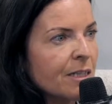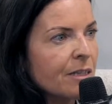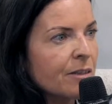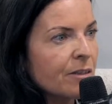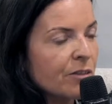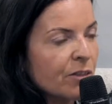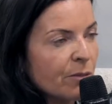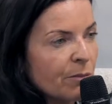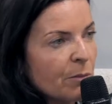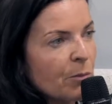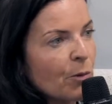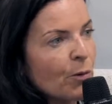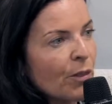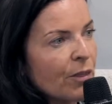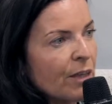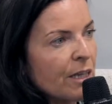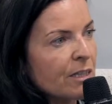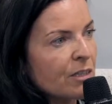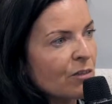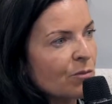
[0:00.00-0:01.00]
And there's so many more
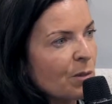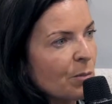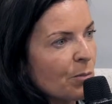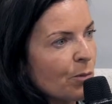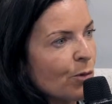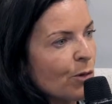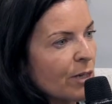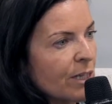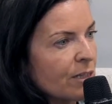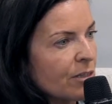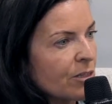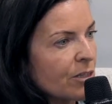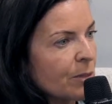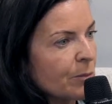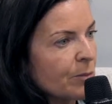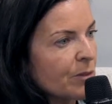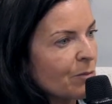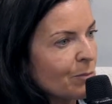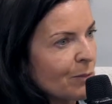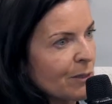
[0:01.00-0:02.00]
things that have been brought in
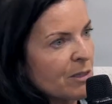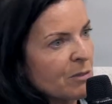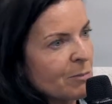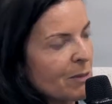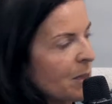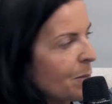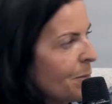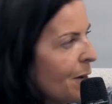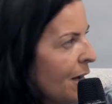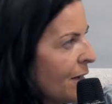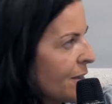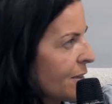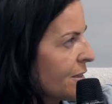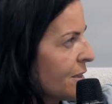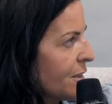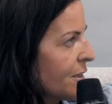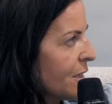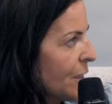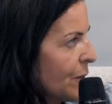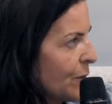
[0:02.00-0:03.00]
terms of bills being passed
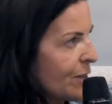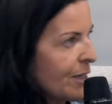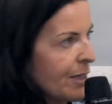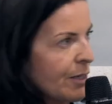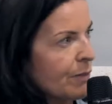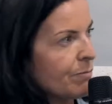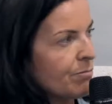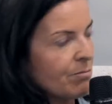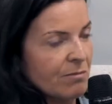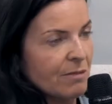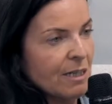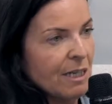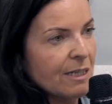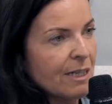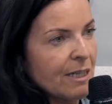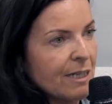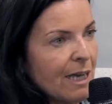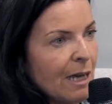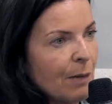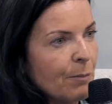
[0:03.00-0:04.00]
that
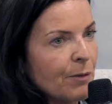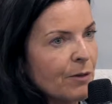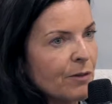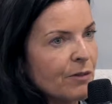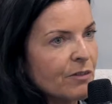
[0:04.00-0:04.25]
can't happen.